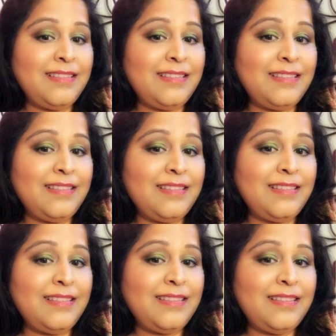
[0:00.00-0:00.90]

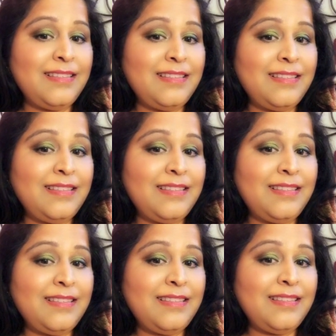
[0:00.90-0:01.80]

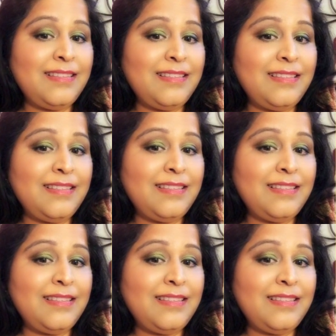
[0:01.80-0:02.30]
Nothing is said.